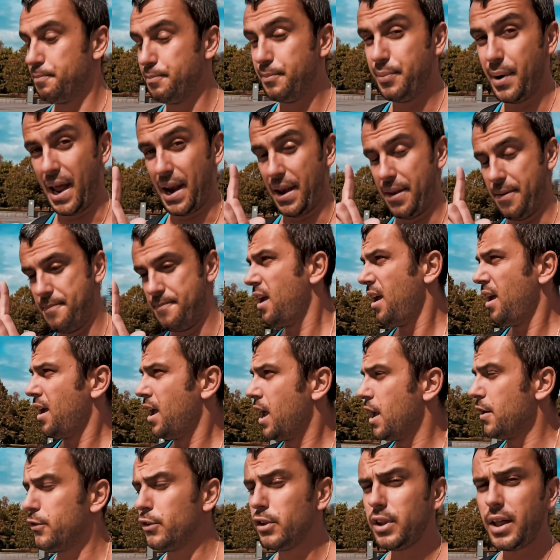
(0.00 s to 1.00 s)
But
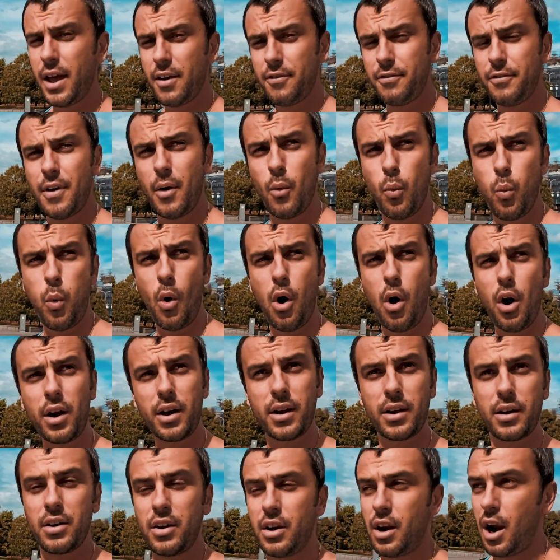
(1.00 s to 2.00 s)
if you'll have a walk
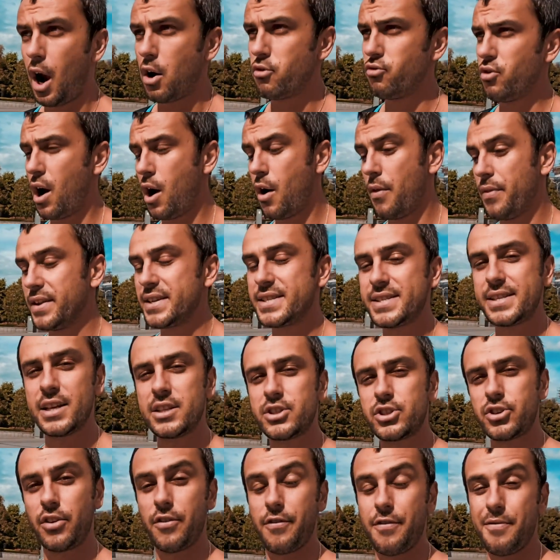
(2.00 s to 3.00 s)
around the
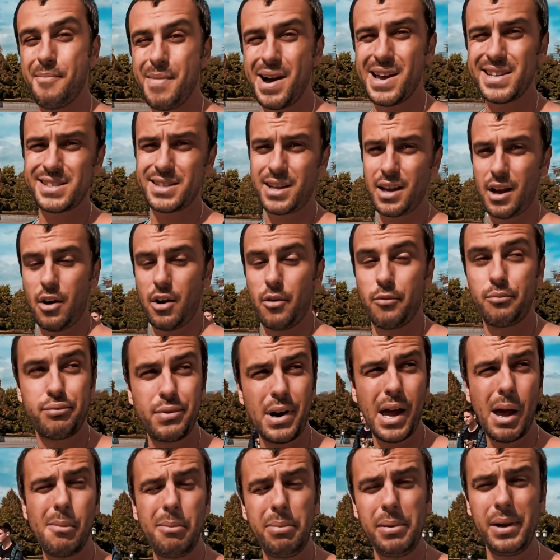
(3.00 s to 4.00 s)
center of Moscow,
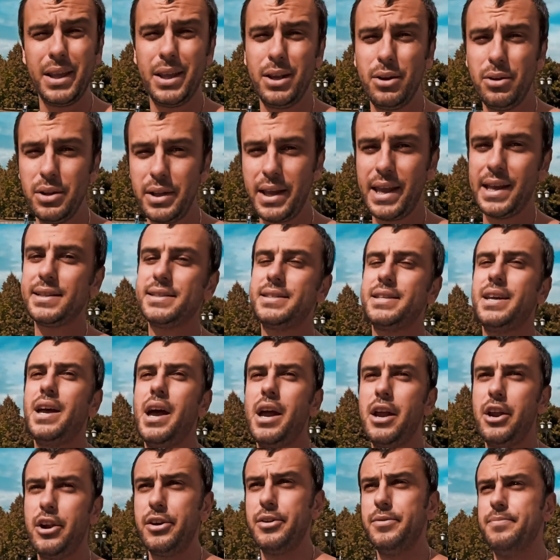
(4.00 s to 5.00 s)
probably you'll get
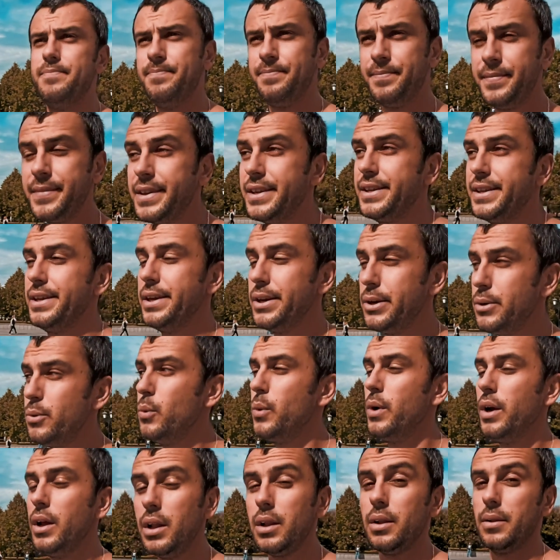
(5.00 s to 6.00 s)
tired. You
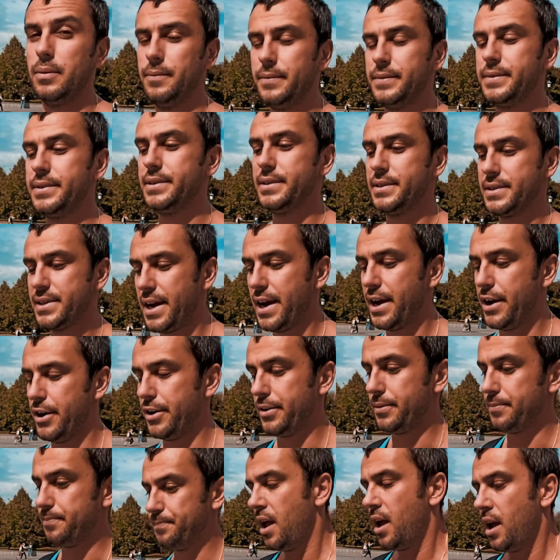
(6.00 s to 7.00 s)
will
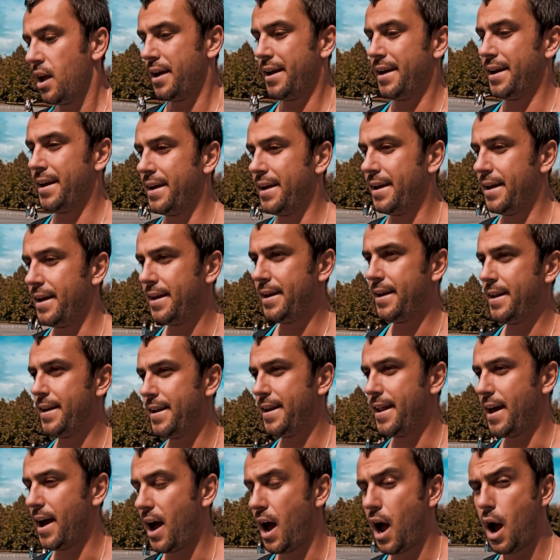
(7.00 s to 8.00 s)
tired.
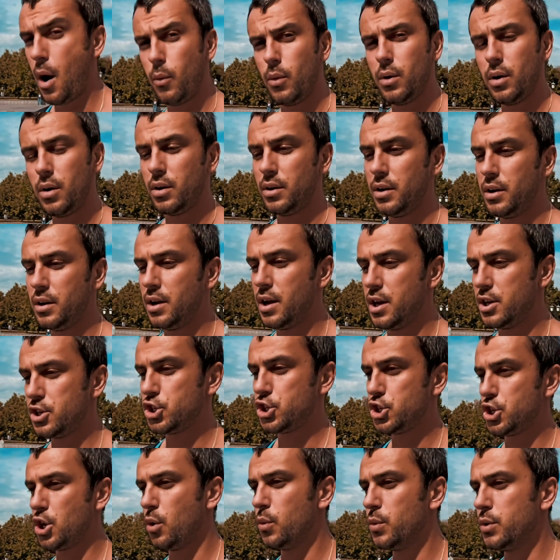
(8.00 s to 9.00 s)
And I wanna
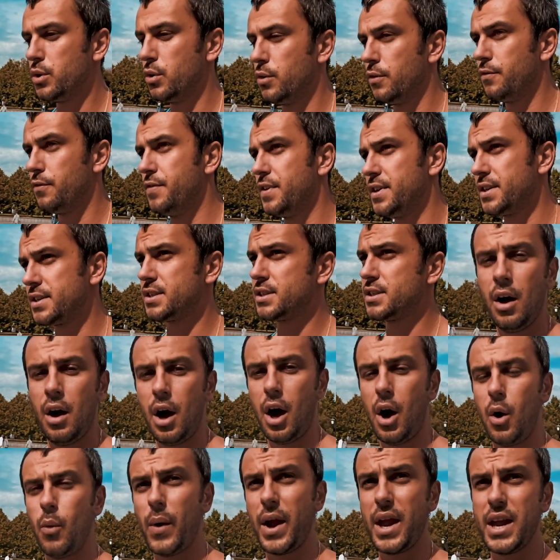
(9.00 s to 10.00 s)
show you this
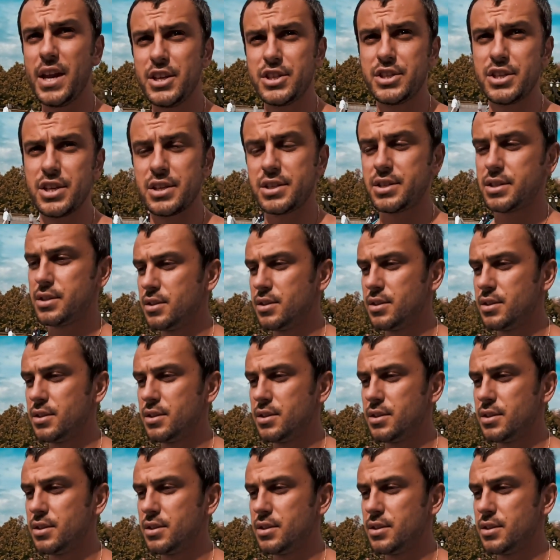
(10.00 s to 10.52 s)
oasis.